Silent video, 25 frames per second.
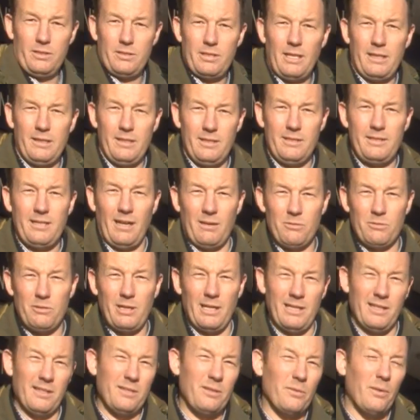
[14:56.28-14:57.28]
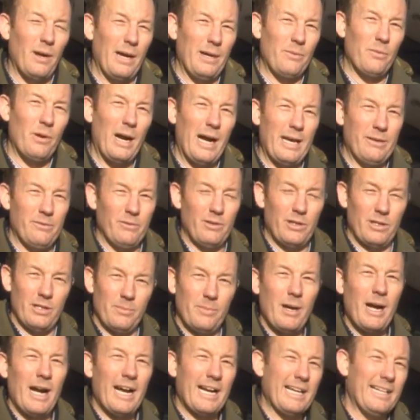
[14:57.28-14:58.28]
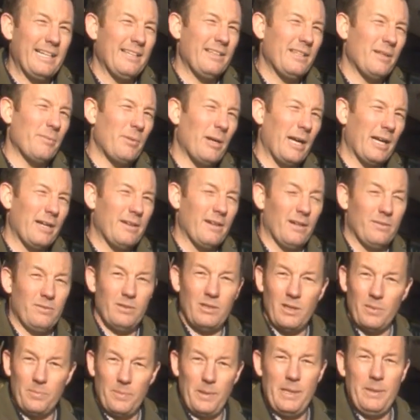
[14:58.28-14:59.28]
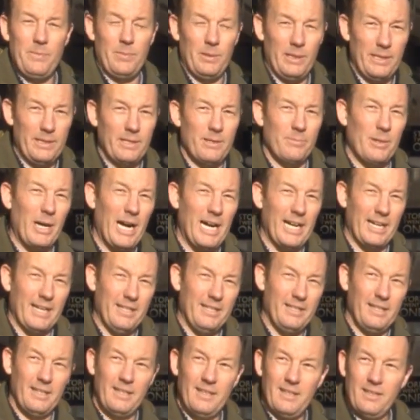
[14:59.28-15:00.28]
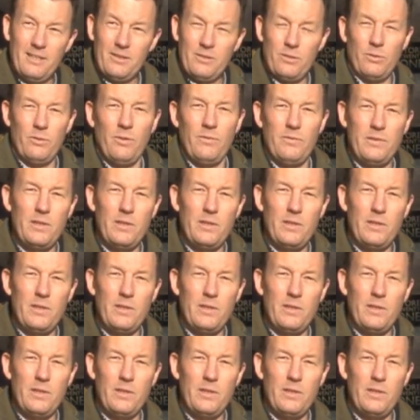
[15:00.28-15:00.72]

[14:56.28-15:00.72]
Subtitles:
This town centre is quite wide. We've got a market in the background. We've got people in the market, so we've